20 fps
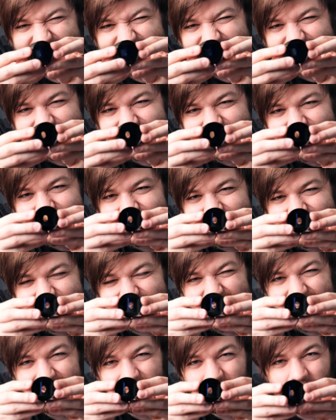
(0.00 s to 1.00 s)
in this lens
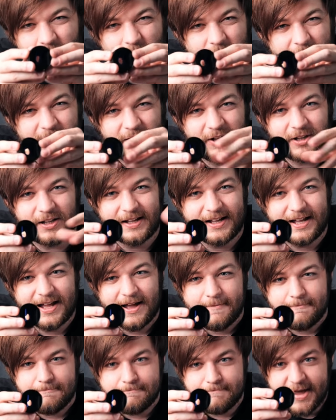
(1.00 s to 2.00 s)
that will
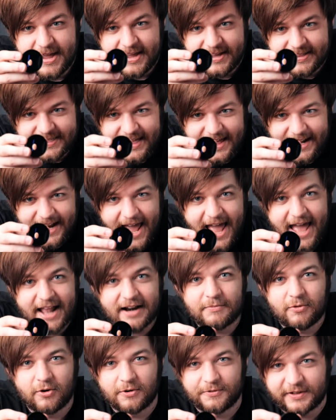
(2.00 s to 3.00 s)
make that
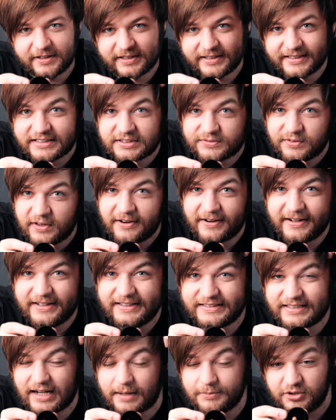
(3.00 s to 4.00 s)
anamorphic lens flare
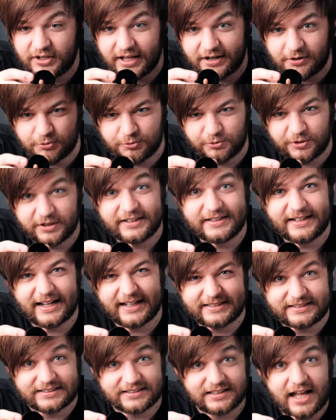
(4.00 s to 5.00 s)
anytime you get a really
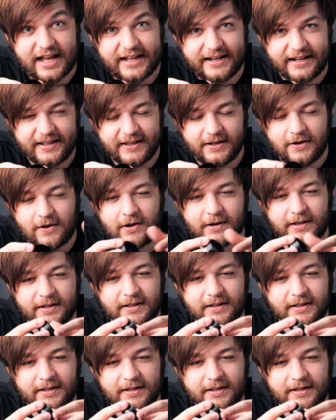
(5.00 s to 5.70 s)
nice light hit on